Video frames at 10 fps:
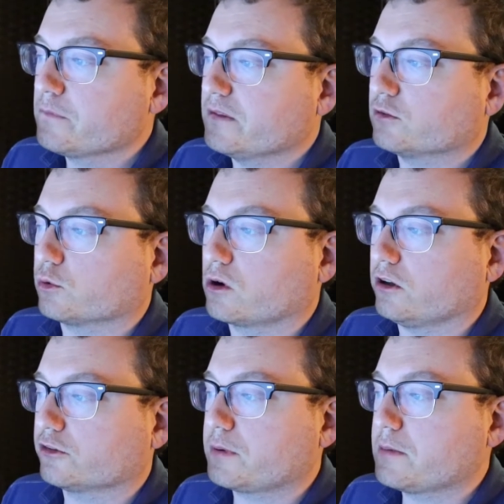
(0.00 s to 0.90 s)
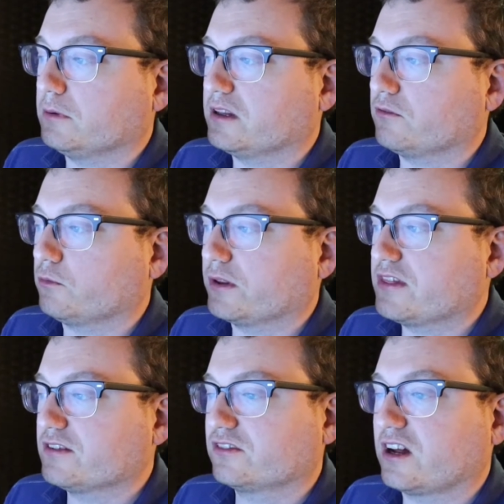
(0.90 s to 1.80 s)
This will cause people with
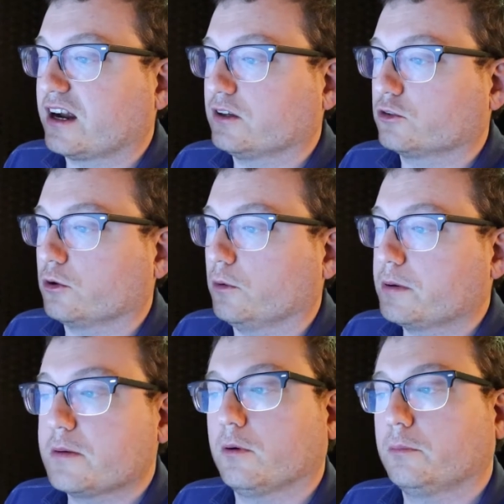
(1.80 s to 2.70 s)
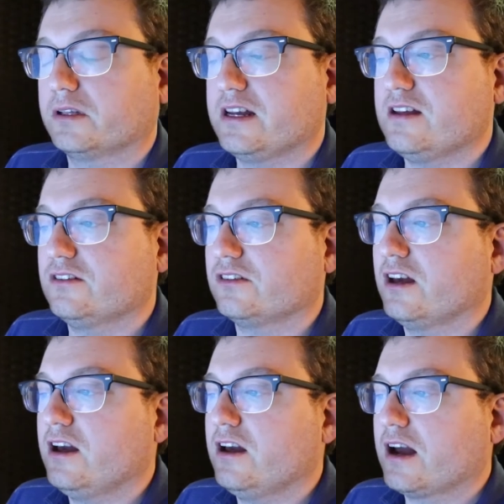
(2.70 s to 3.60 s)
this style to people please
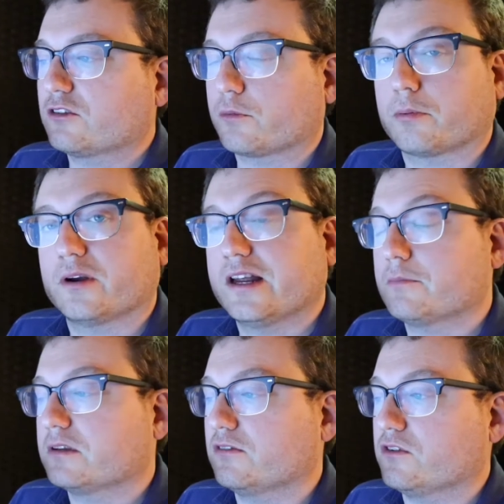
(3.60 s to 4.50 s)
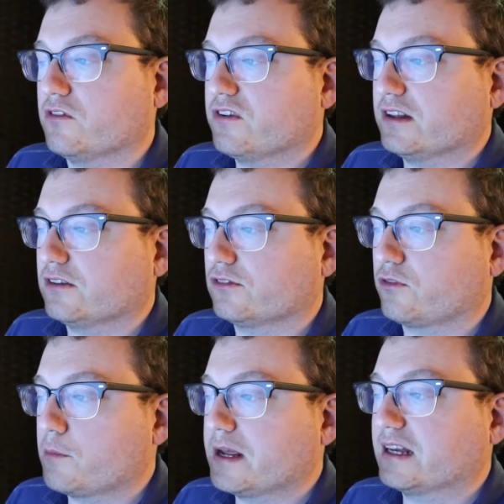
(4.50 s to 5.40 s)
as a preemptive defense
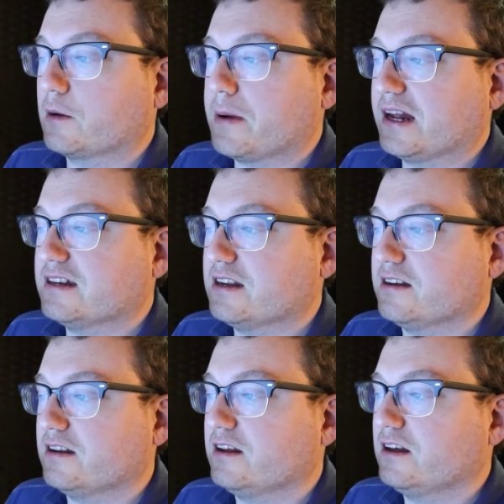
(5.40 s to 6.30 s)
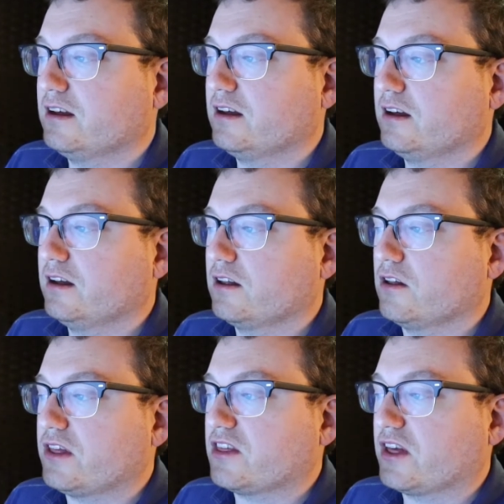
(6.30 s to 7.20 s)
for being abandoned.
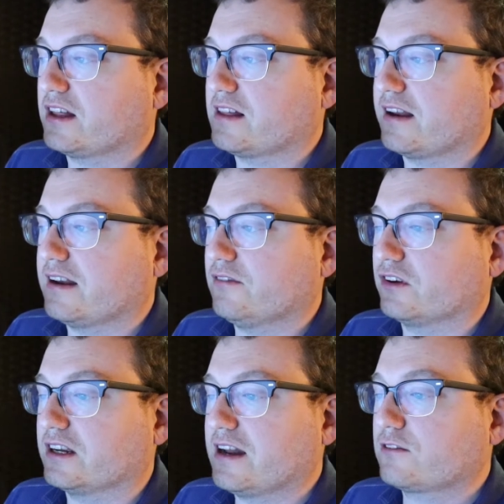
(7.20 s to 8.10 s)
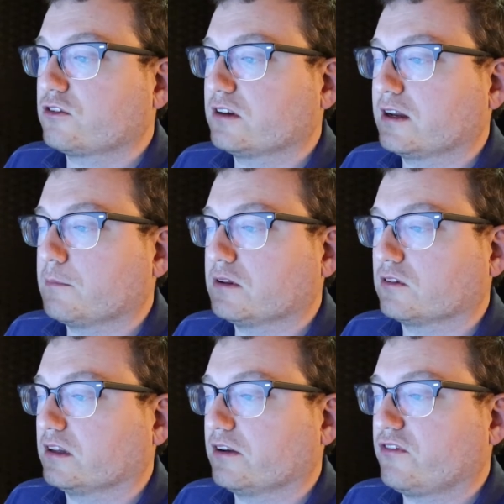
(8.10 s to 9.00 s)
They think that if a connection can be
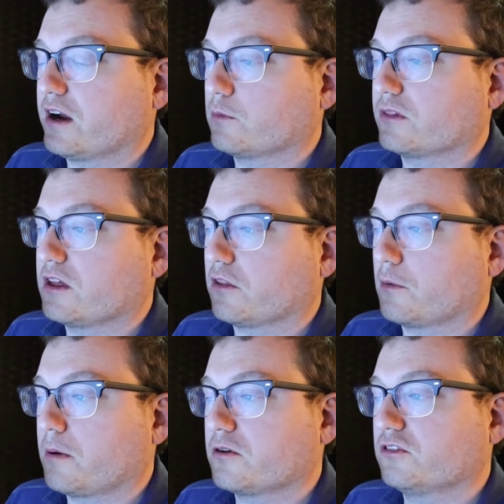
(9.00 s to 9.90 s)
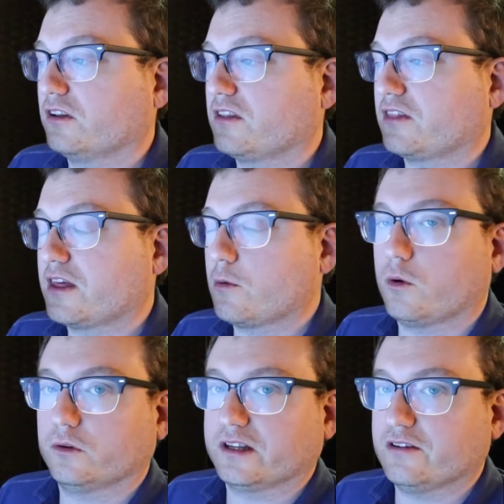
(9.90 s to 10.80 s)
solidified with the other person, that they
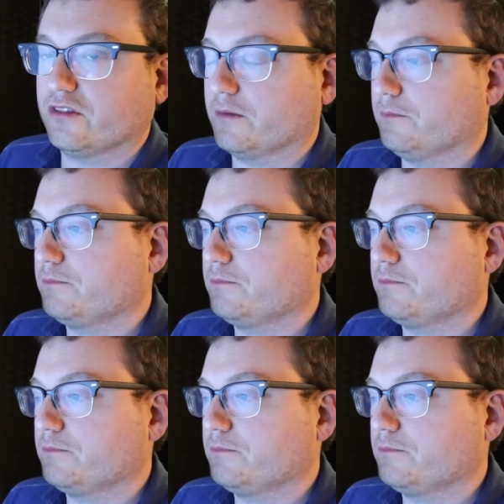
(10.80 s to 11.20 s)
won't leave them.